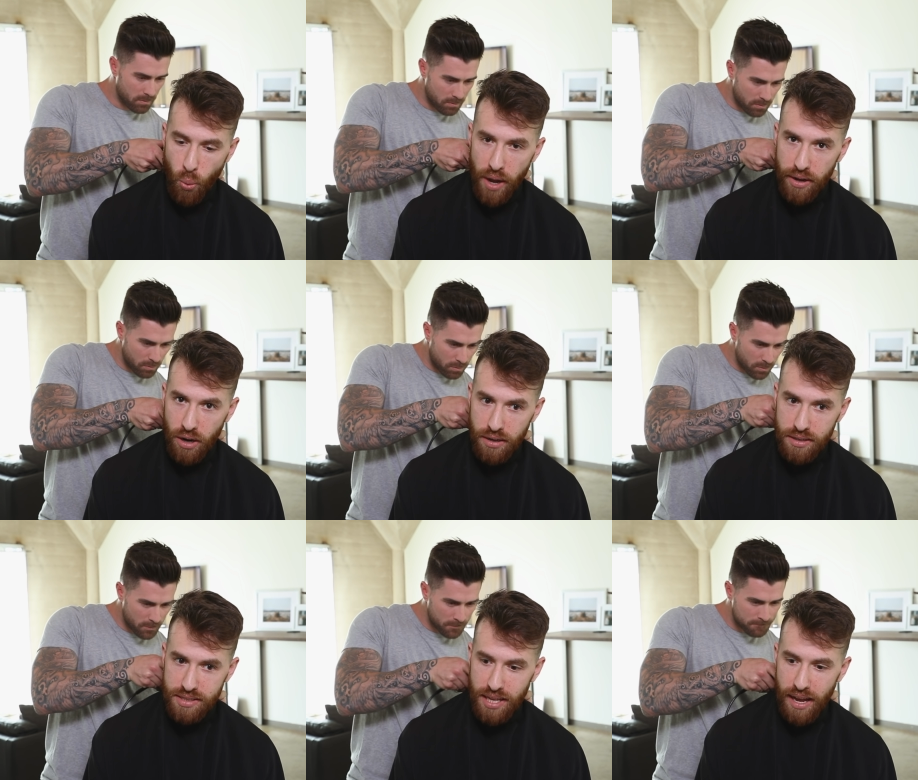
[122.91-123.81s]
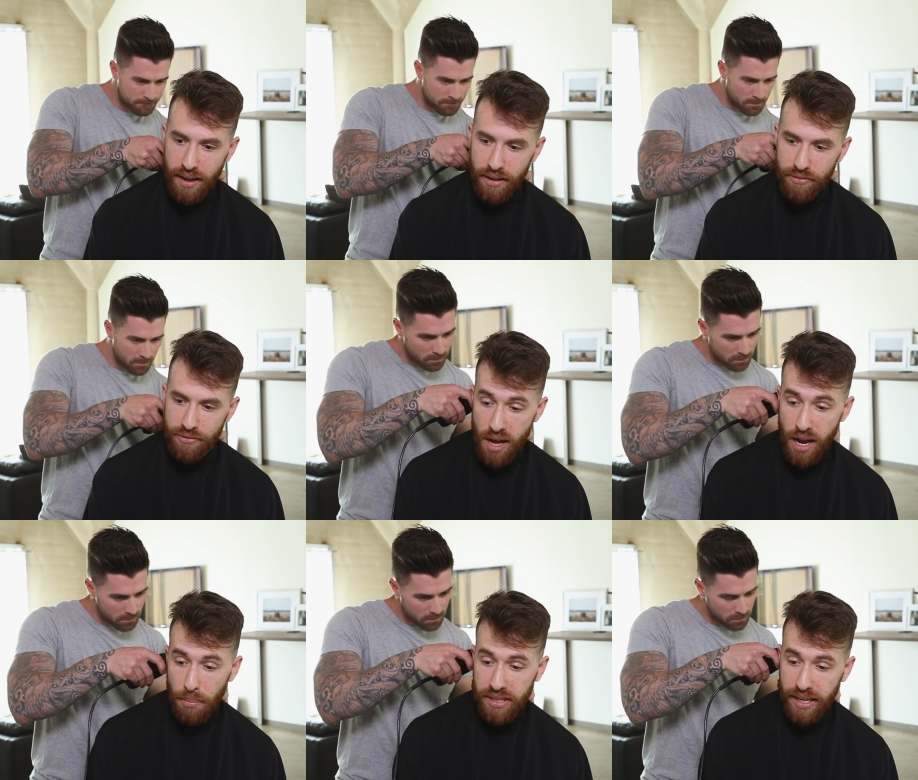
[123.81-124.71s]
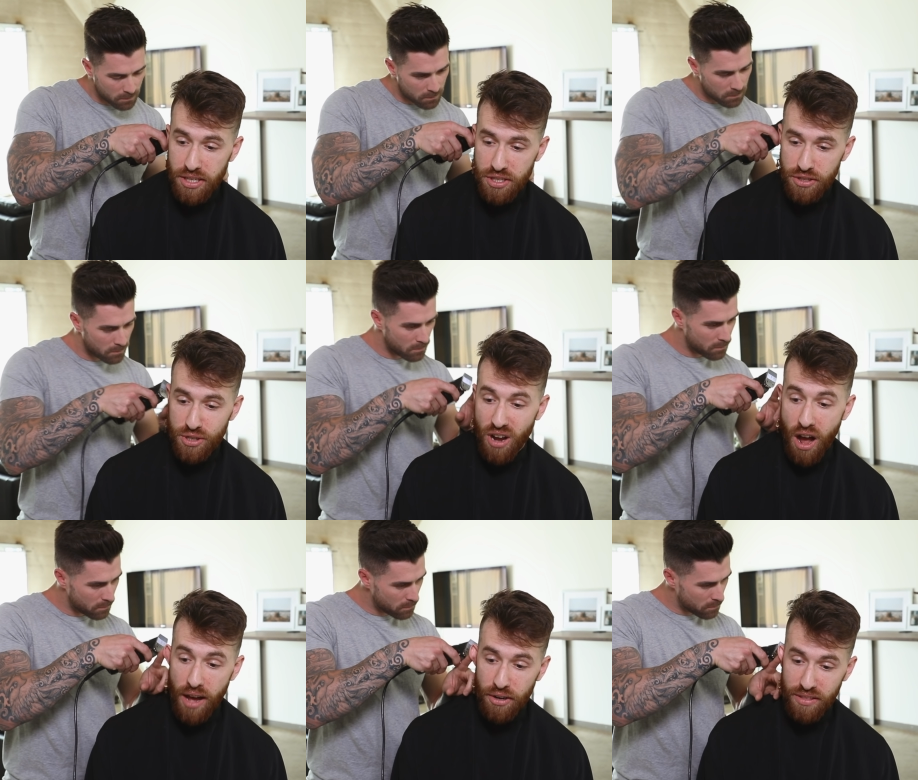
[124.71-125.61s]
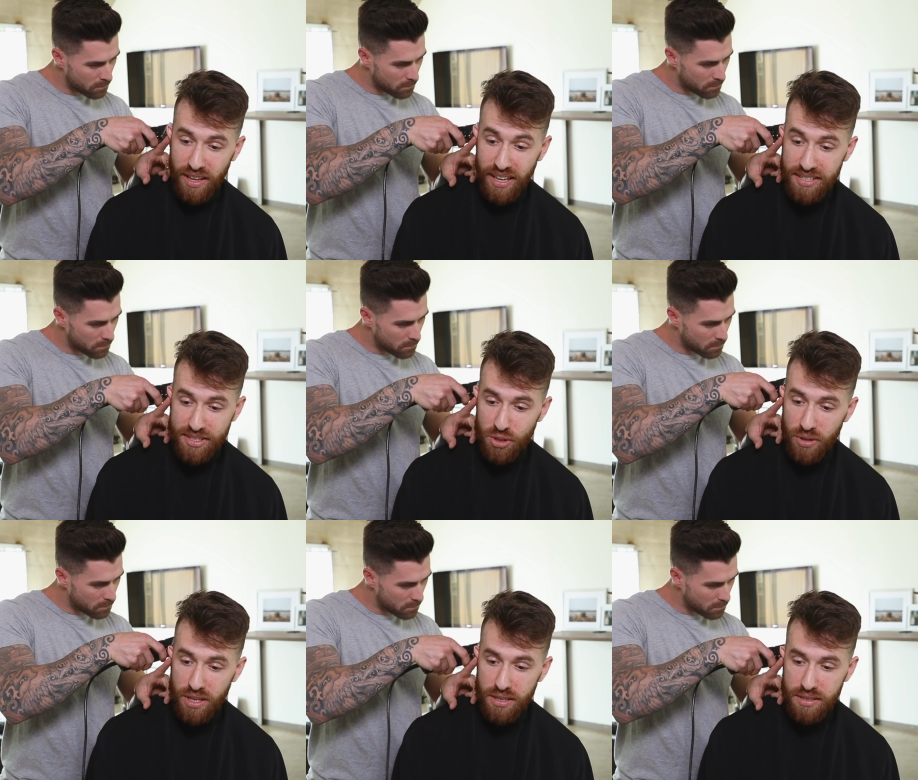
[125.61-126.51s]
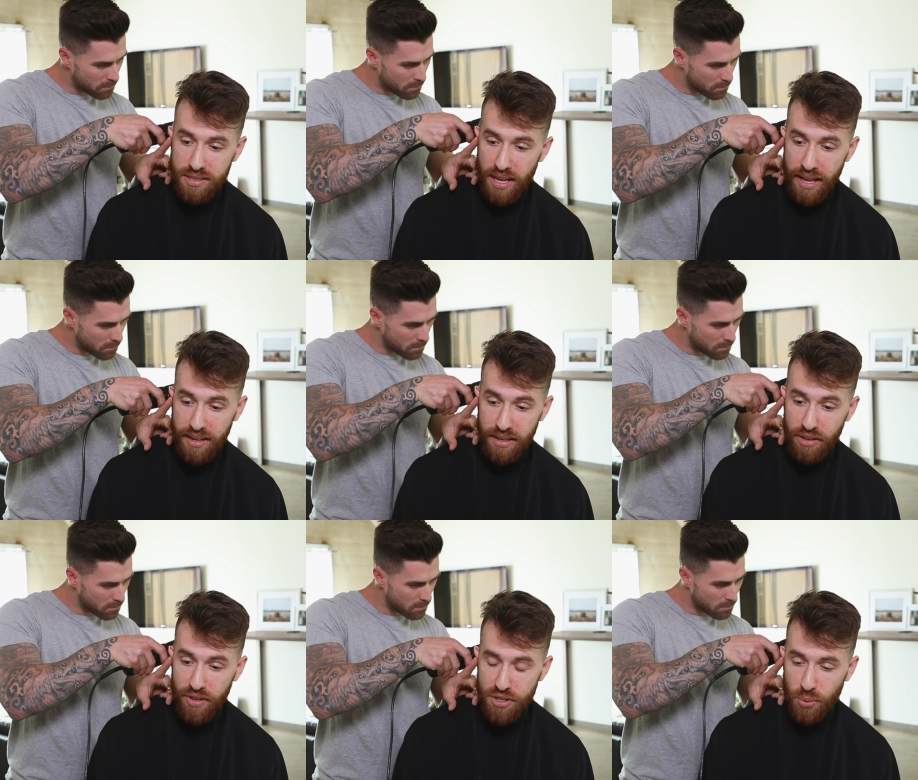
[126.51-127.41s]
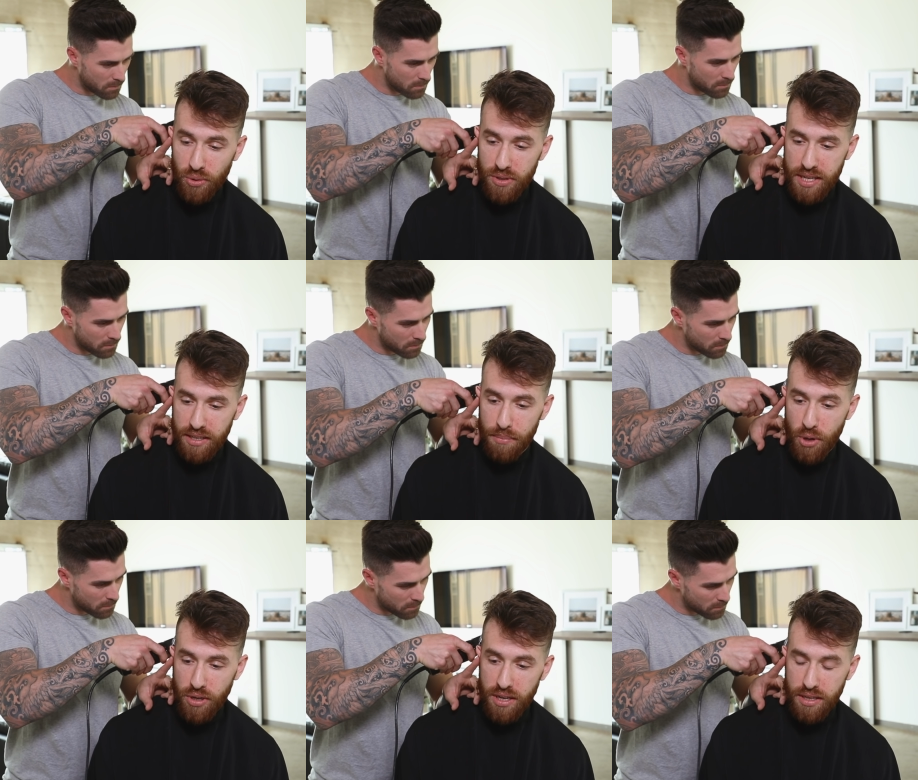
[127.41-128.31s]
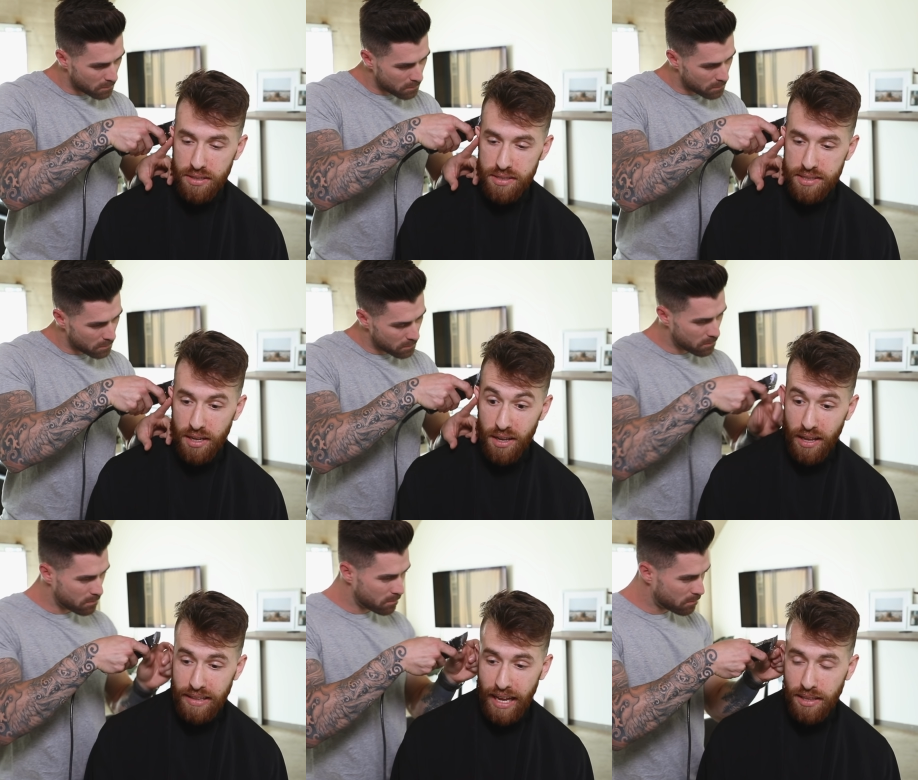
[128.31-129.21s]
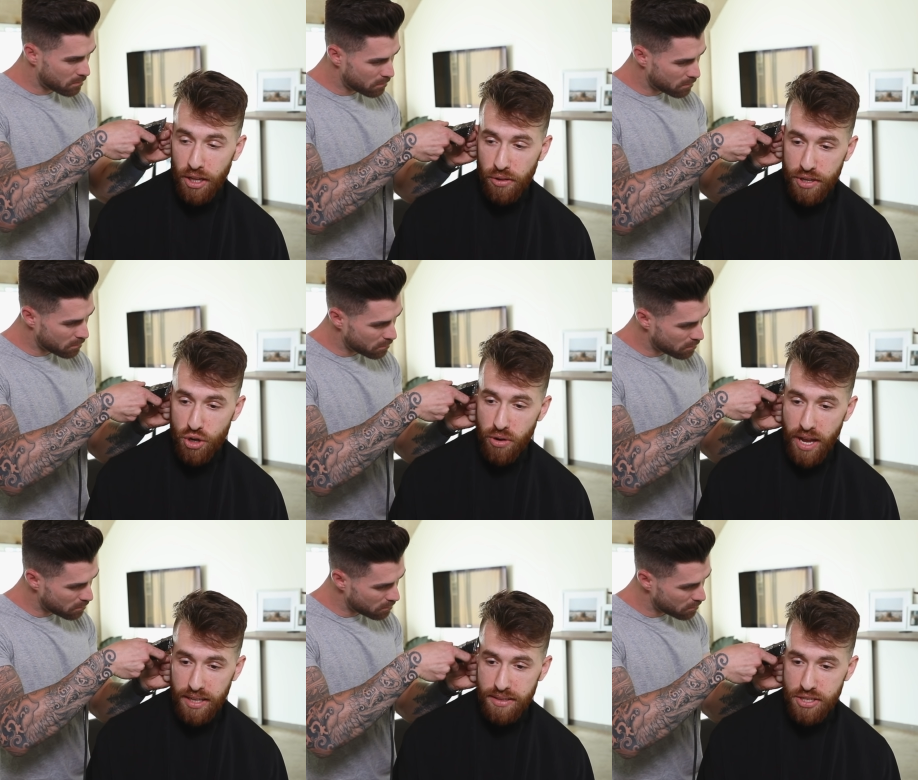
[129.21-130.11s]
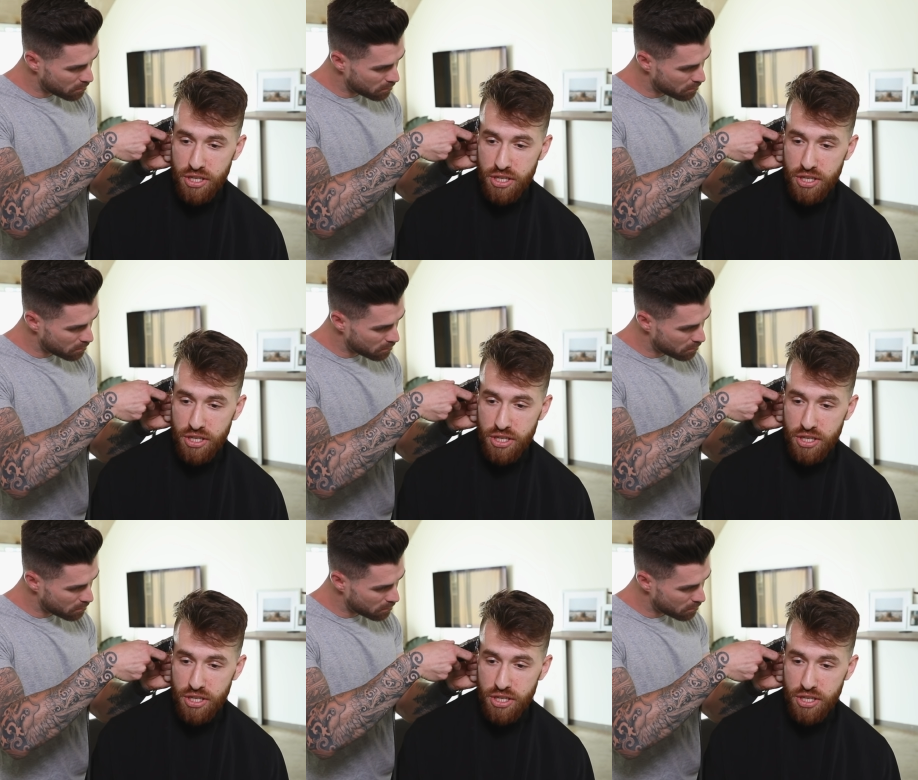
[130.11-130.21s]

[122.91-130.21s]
Speaker 1: white artists have an obligation to honor the histories and individuals and communities that literally created the